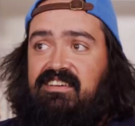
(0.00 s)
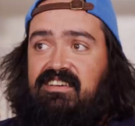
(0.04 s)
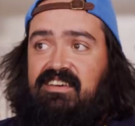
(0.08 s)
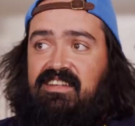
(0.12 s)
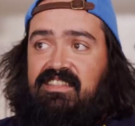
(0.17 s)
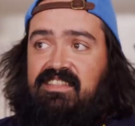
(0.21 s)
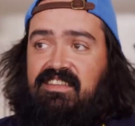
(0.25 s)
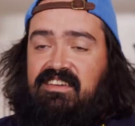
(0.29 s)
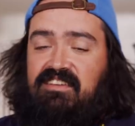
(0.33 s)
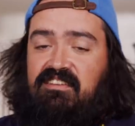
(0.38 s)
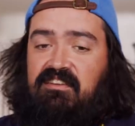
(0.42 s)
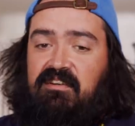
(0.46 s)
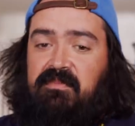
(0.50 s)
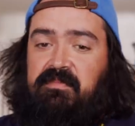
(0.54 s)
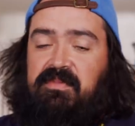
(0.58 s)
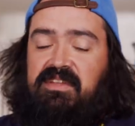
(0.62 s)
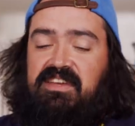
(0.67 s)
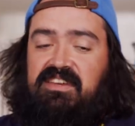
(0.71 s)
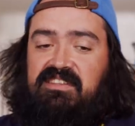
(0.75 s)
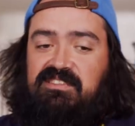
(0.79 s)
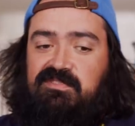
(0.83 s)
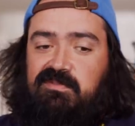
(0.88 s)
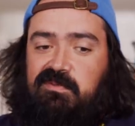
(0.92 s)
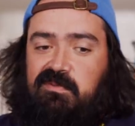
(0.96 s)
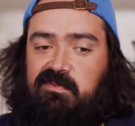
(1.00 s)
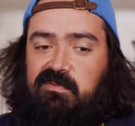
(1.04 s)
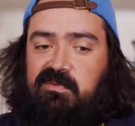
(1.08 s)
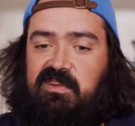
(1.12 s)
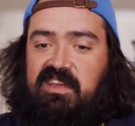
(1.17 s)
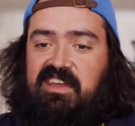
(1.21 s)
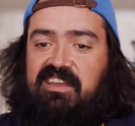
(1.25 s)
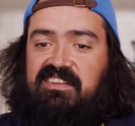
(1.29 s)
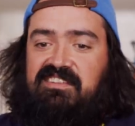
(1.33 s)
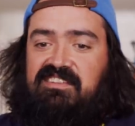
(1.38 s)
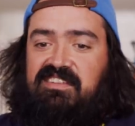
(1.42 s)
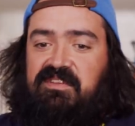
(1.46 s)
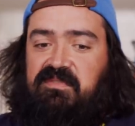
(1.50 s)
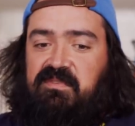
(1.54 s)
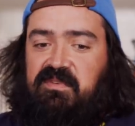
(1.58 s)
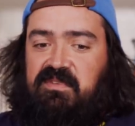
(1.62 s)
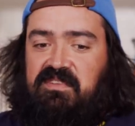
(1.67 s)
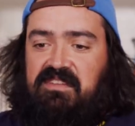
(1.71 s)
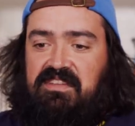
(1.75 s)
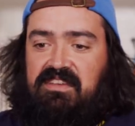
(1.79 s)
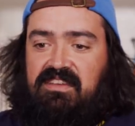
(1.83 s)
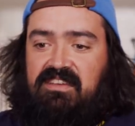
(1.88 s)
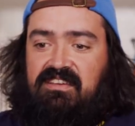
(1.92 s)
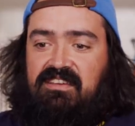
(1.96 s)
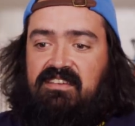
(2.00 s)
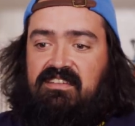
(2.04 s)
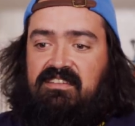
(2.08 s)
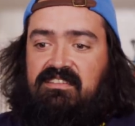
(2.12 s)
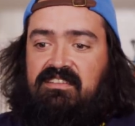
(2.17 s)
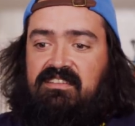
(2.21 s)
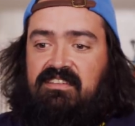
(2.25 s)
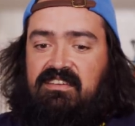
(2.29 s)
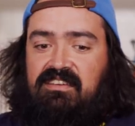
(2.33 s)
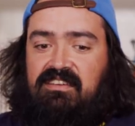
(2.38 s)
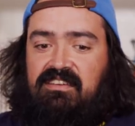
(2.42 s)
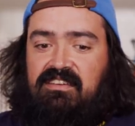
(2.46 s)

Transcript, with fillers: I think all plants will react differently and